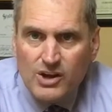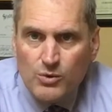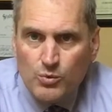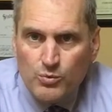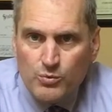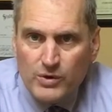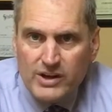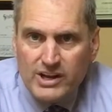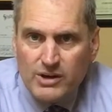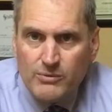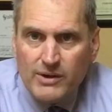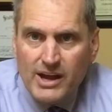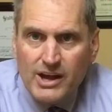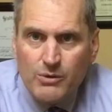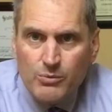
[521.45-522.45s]
running
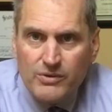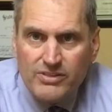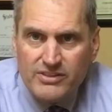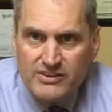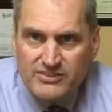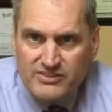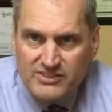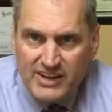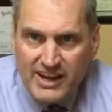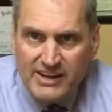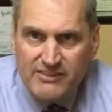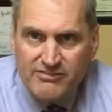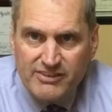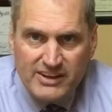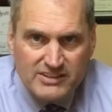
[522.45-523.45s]
around with the side
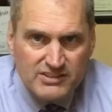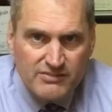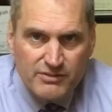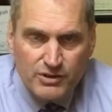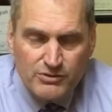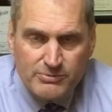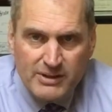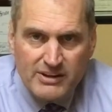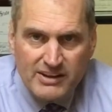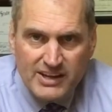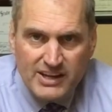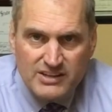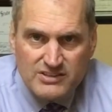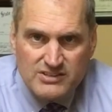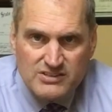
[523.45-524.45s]
effects of those
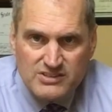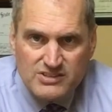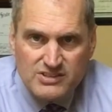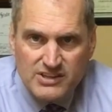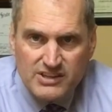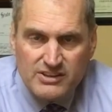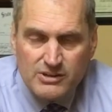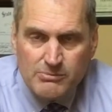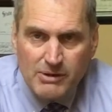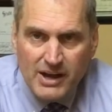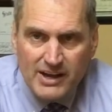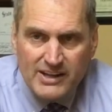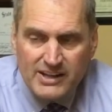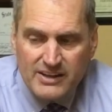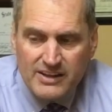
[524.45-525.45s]
medications in their
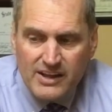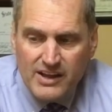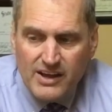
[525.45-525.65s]
body.